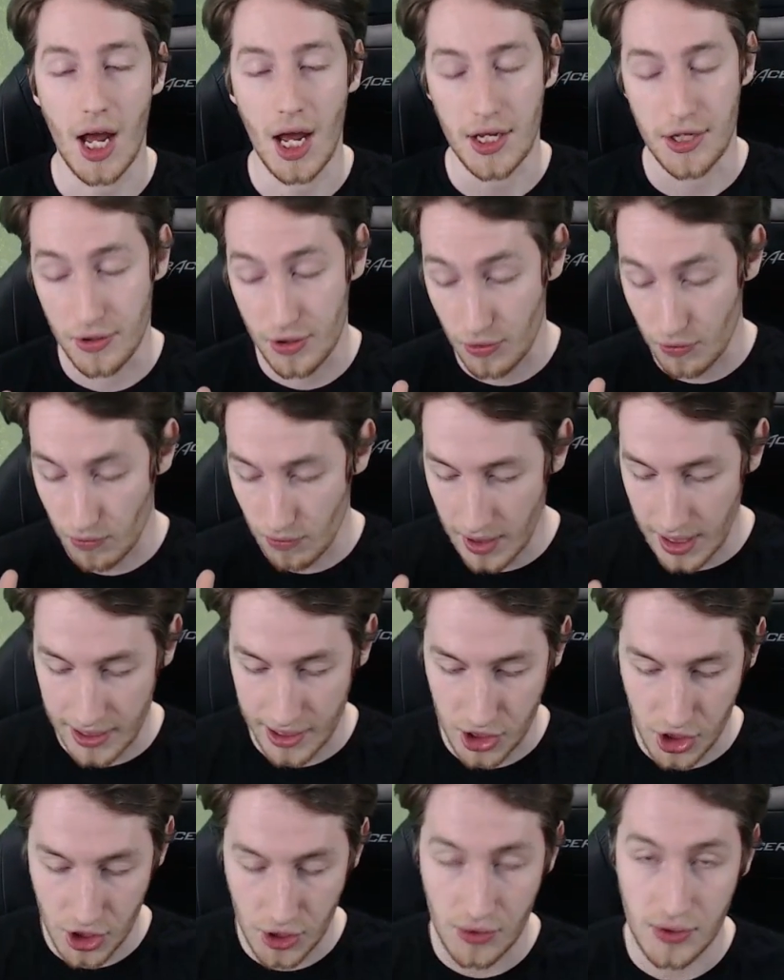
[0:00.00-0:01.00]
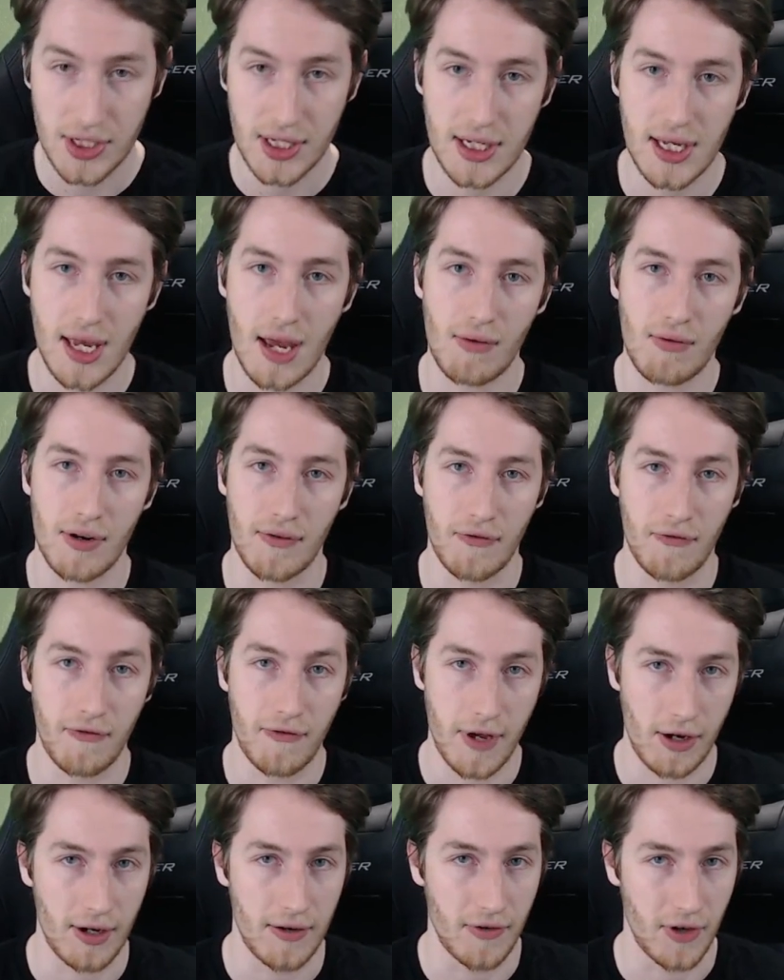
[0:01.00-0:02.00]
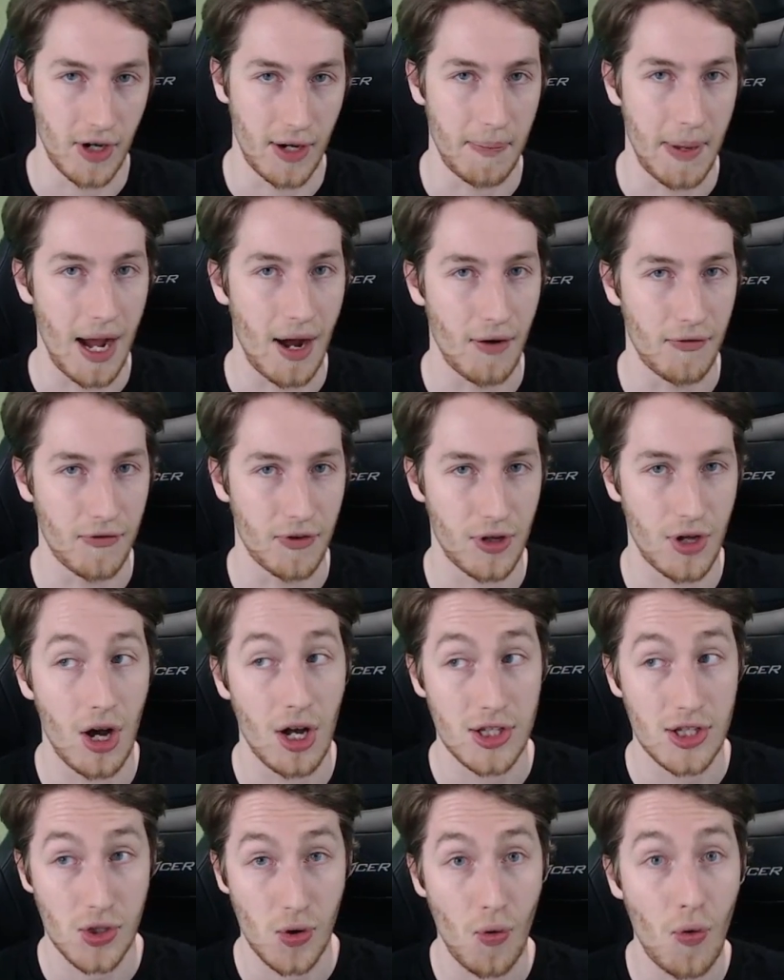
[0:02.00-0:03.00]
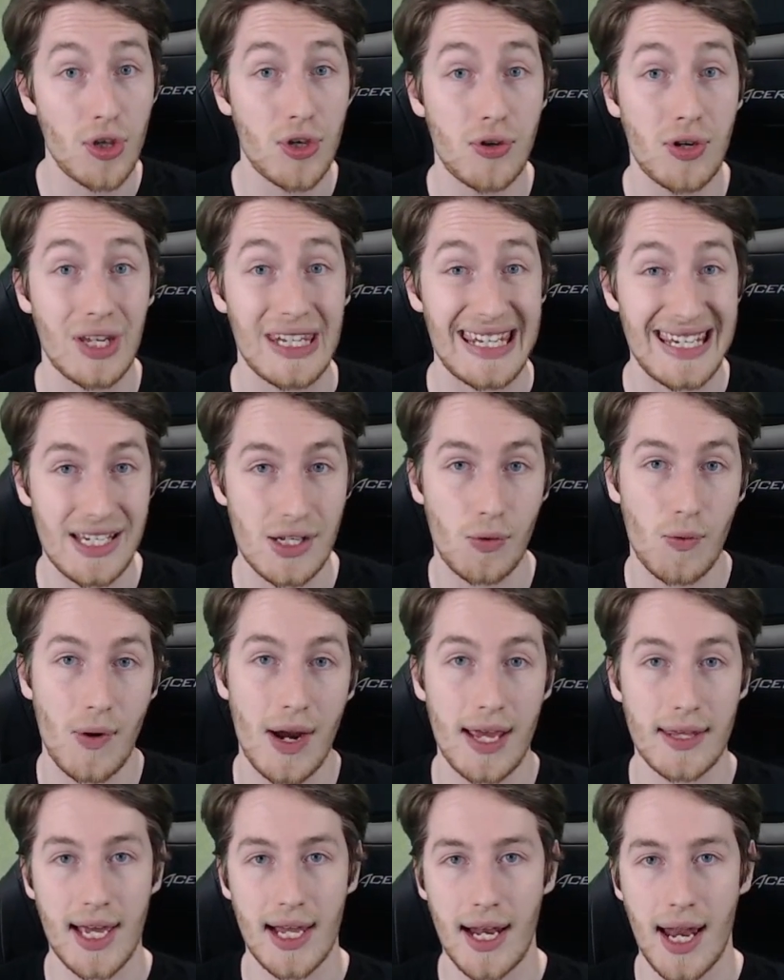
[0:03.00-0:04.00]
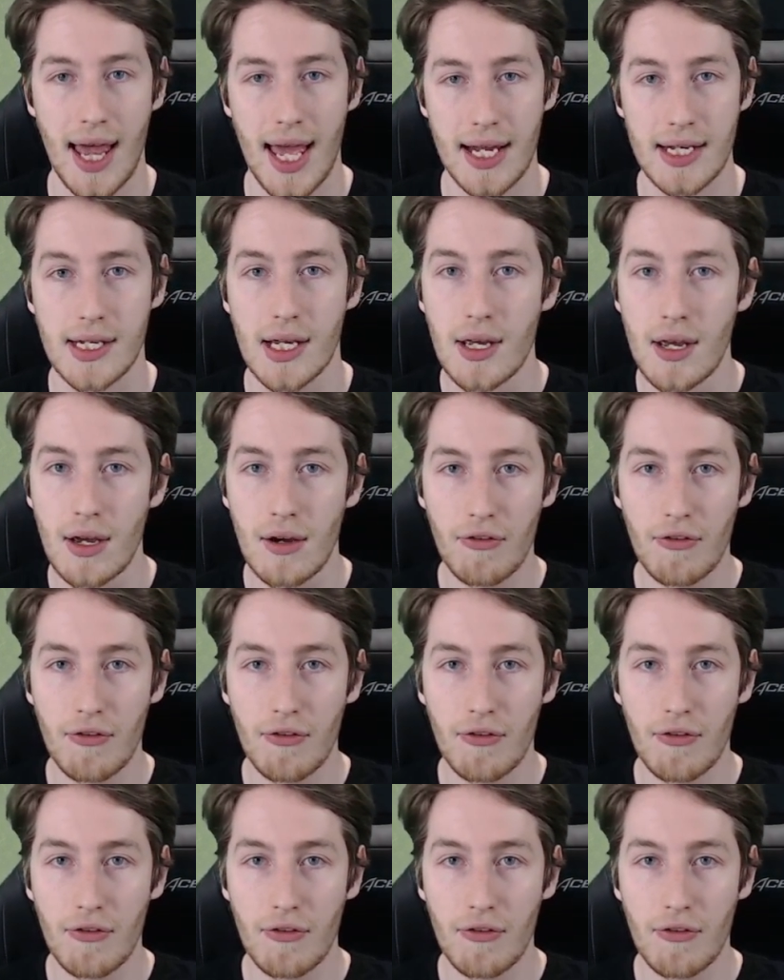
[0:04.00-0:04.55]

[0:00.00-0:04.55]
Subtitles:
You can really choose to get rid of very, very powerful cards, or you can eat away at their land.